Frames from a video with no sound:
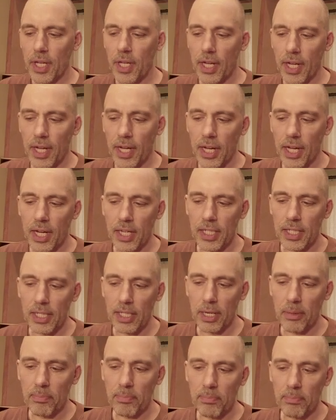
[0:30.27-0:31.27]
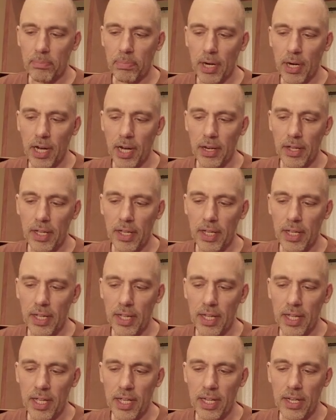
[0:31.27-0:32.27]
but
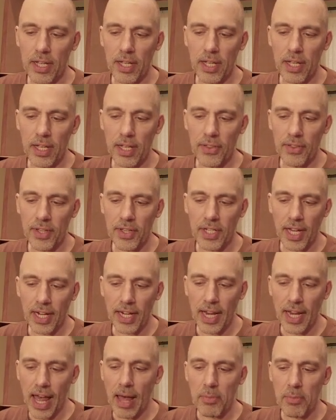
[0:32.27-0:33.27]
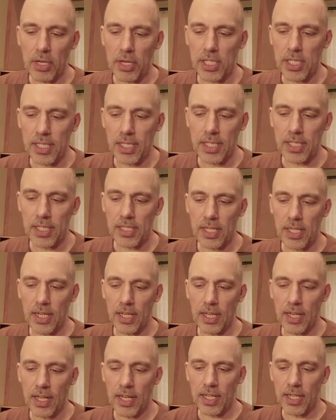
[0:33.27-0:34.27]
the dynamics is
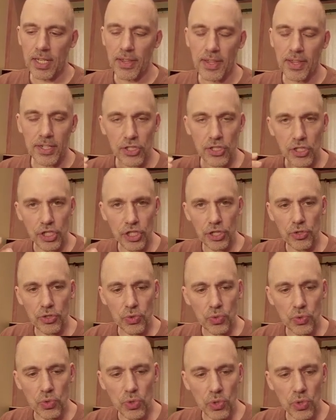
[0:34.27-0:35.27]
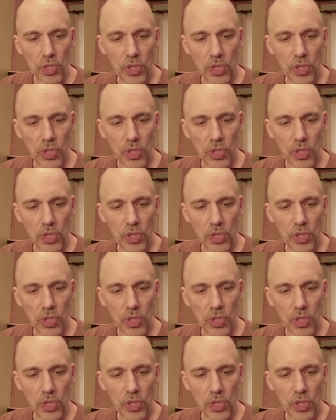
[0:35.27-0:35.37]
there's two